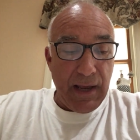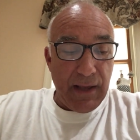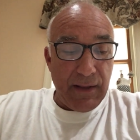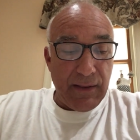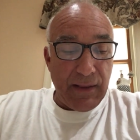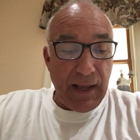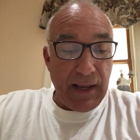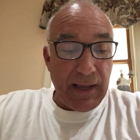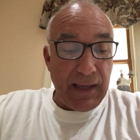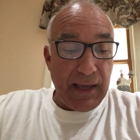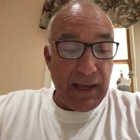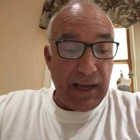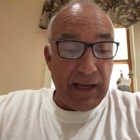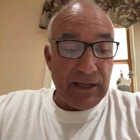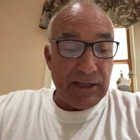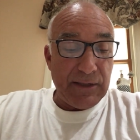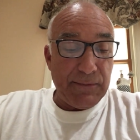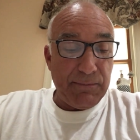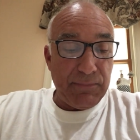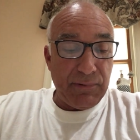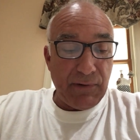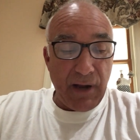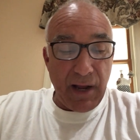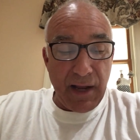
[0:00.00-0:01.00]
They
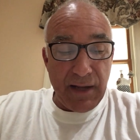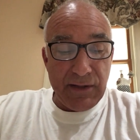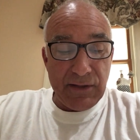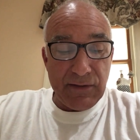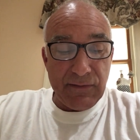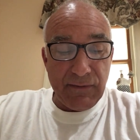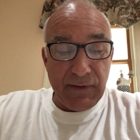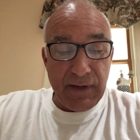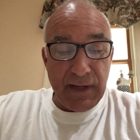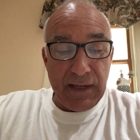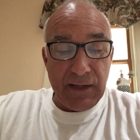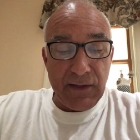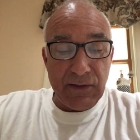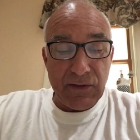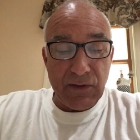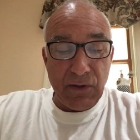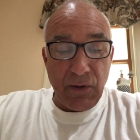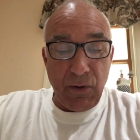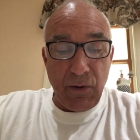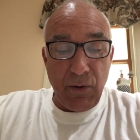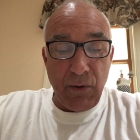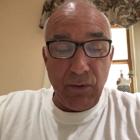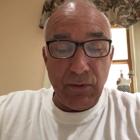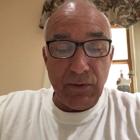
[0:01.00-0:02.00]
cast bronze rings to
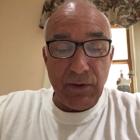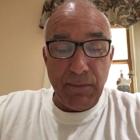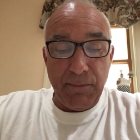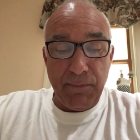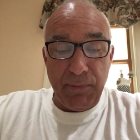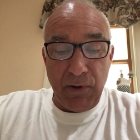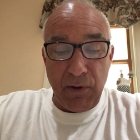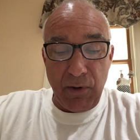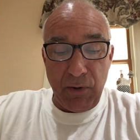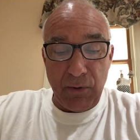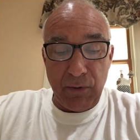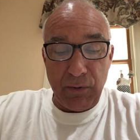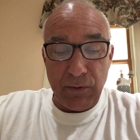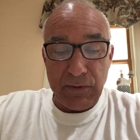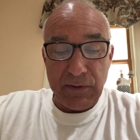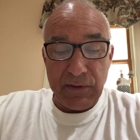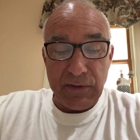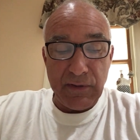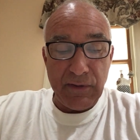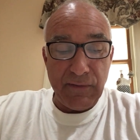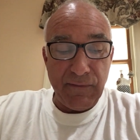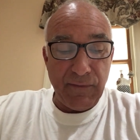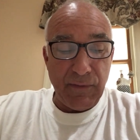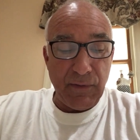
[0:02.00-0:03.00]
hold the
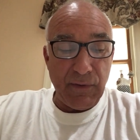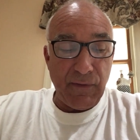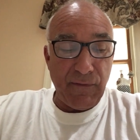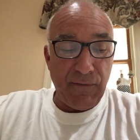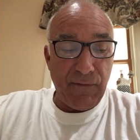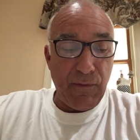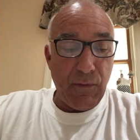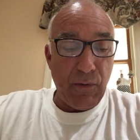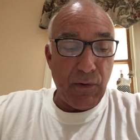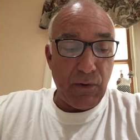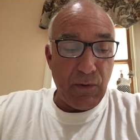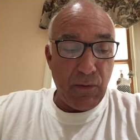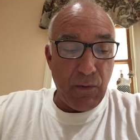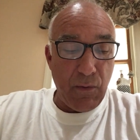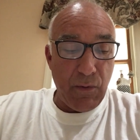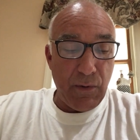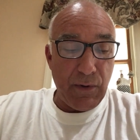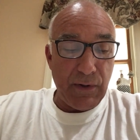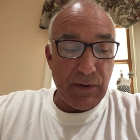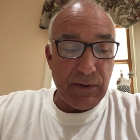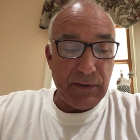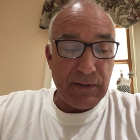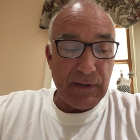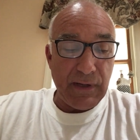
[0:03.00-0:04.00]
poles for the four
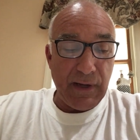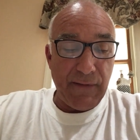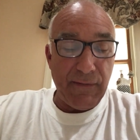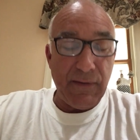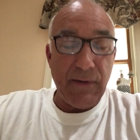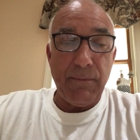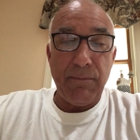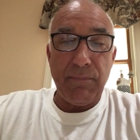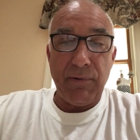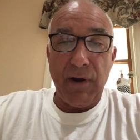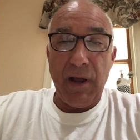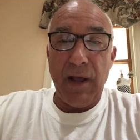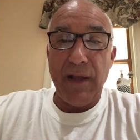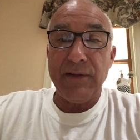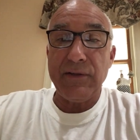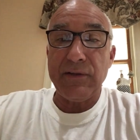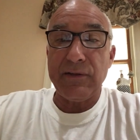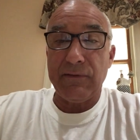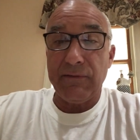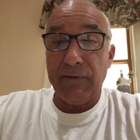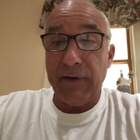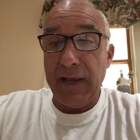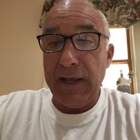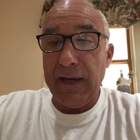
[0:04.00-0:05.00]
corners of the bronze
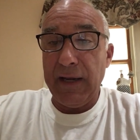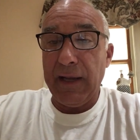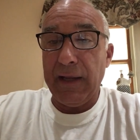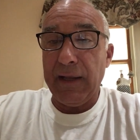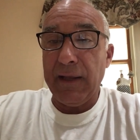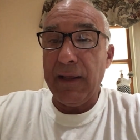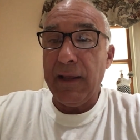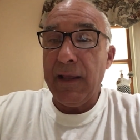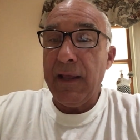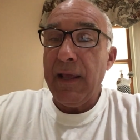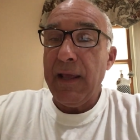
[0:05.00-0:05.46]
grating.